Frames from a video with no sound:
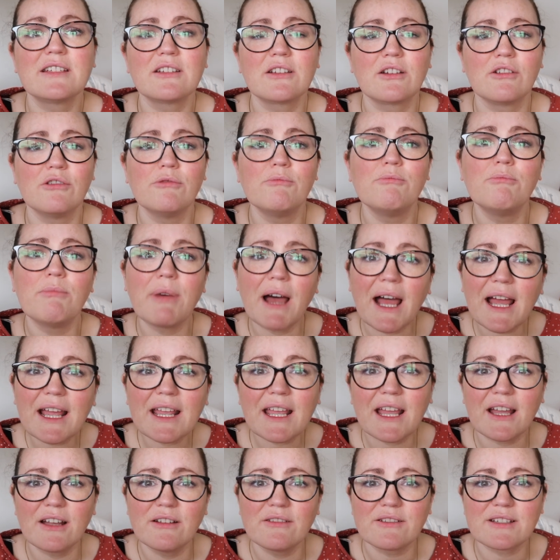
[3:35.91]
to go
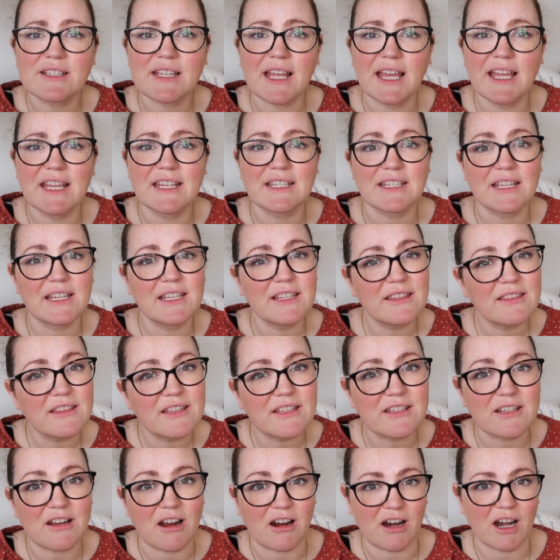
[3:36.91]
back outside in the
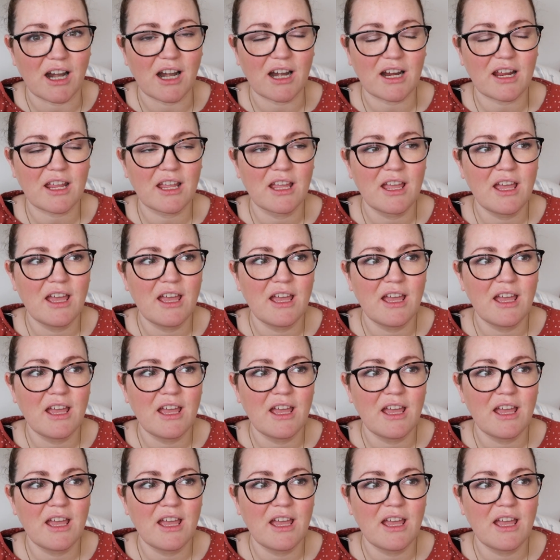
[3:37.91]
dark